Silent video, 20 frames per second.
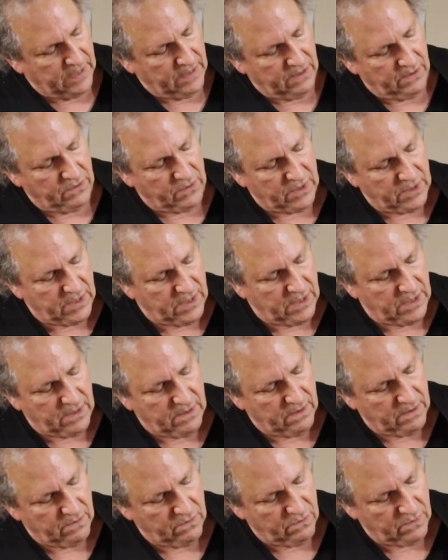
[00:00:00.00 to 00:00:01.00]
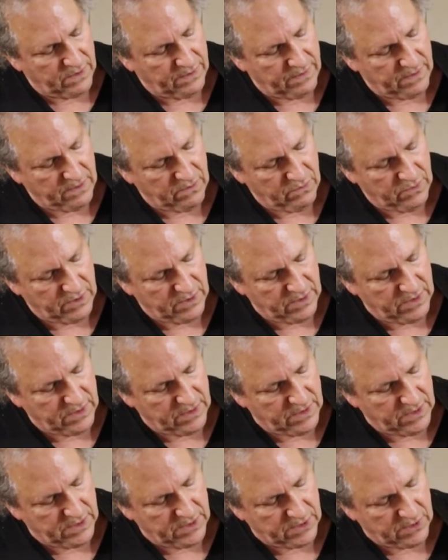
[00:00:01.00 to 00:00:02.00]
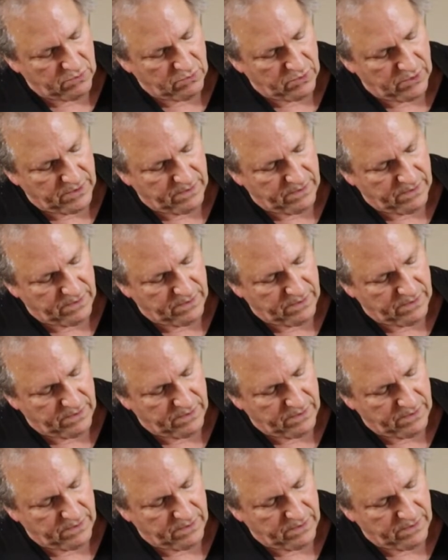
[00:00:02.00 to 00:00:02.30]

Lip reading: Okay, well, I think we did this